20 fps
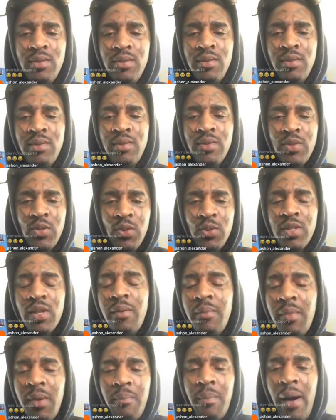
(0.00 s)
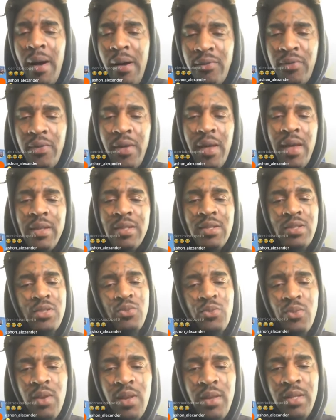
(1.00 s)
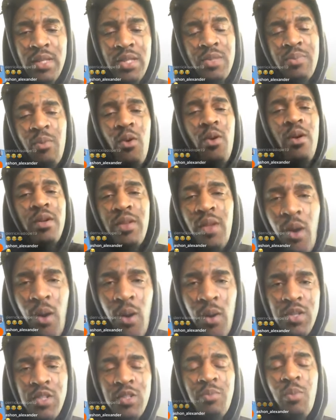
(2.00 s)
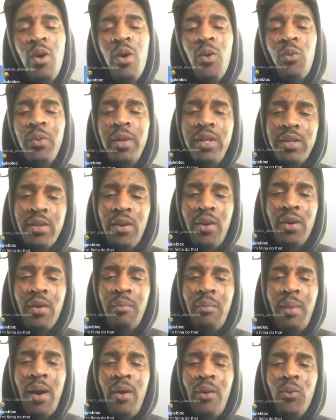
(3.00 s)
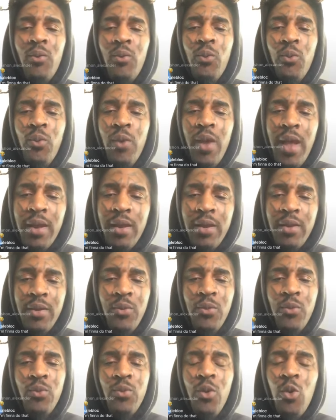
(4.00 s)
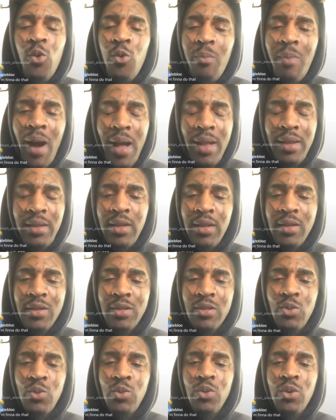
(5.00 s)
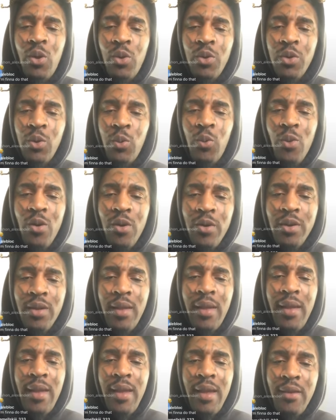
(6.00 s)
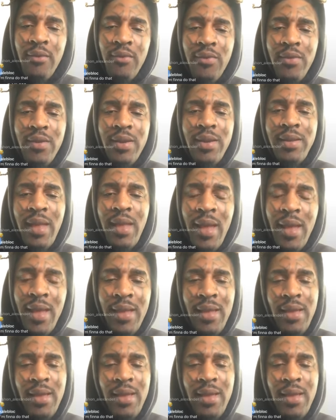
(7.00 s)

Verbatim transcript: So some of my fans is really smart. Y'all smart. We talking about regular robot niggas who go to work every day.